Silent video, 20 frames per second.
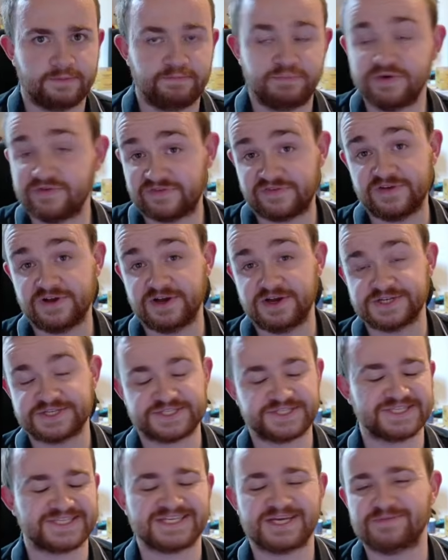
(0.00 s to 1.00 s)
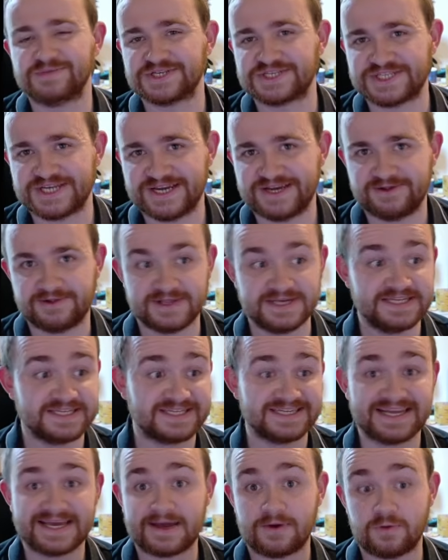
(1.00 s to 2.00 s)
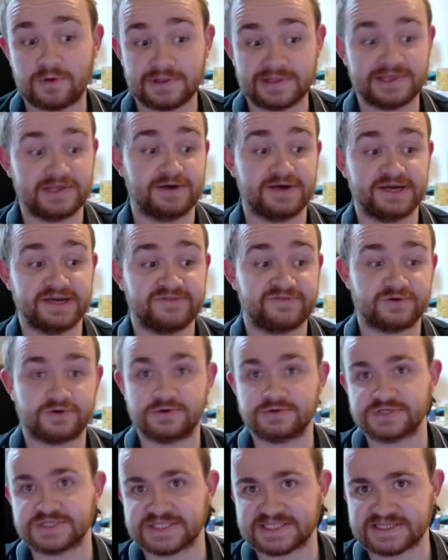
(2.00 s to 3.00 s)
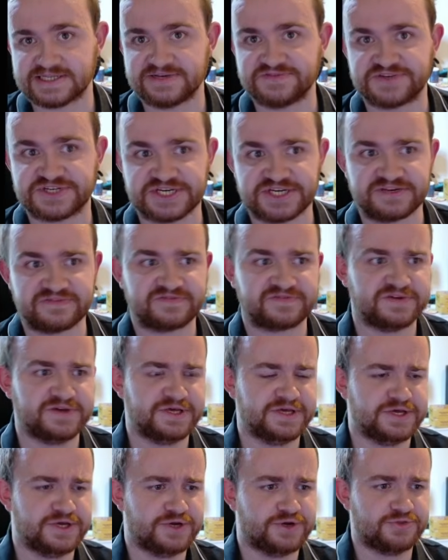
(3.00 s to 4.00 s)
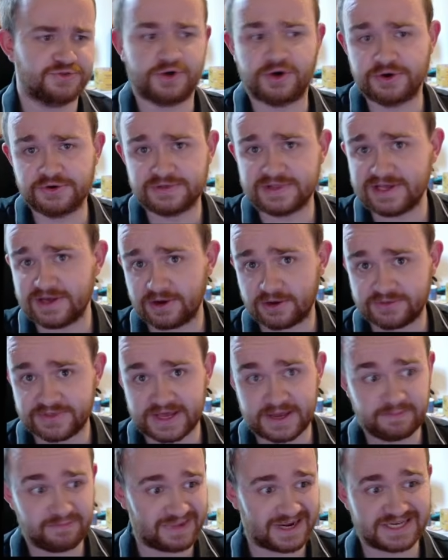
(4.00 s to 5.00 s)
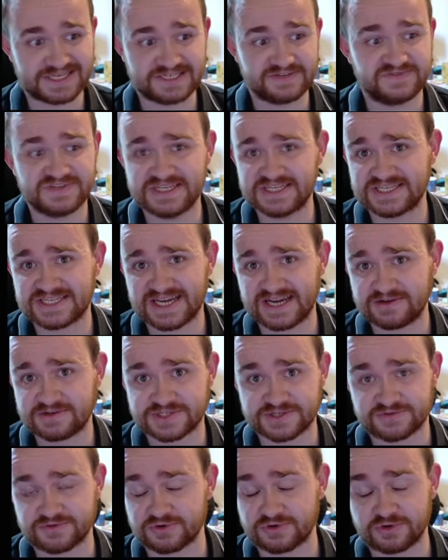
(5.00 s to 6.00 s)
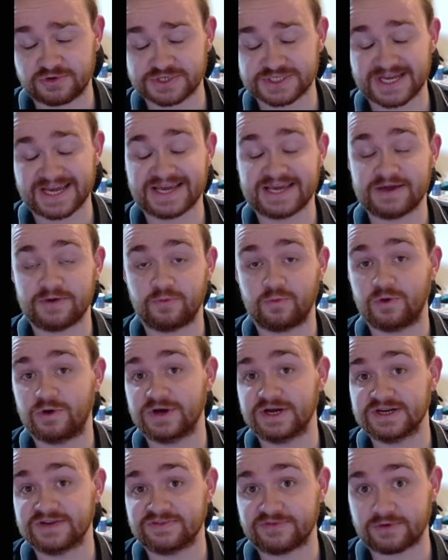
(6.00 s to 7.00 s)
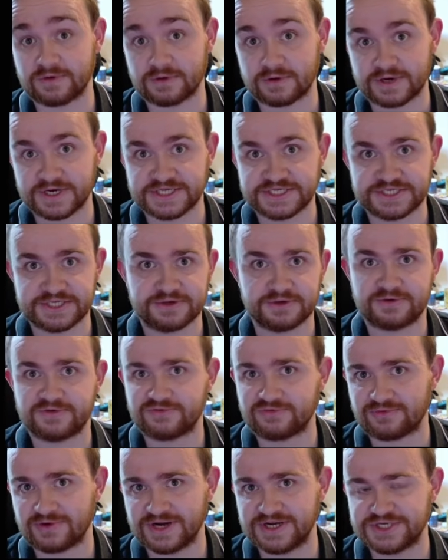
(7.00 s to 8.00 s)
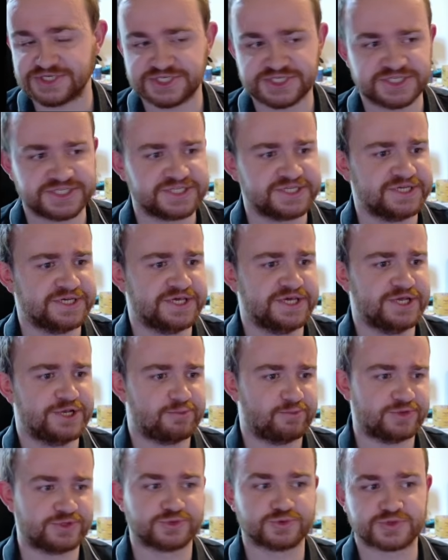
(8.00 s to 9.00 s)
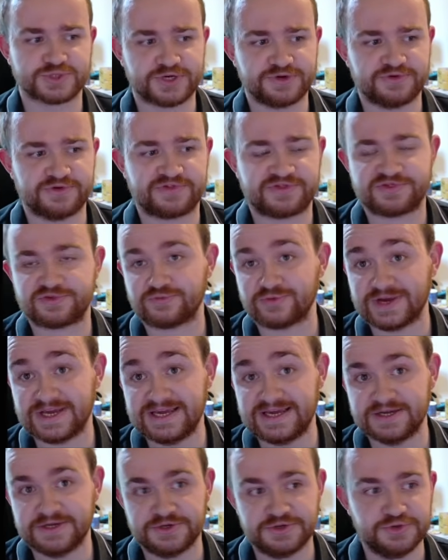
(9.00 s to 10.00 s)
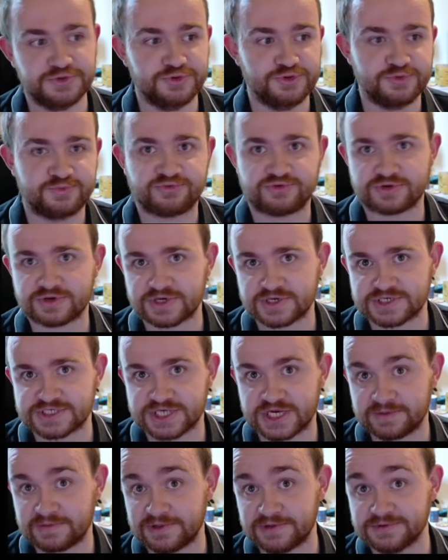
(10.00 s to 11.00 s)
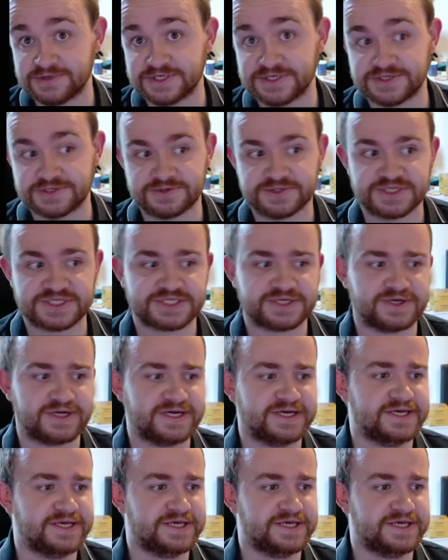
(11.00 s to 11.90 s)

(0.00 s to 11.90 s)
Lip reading: But first, the summer sale is now live on Sleeve Chief. Not only are there massive discounts across a wide variety of ranges, but there's also 3 new products uploaded to the site.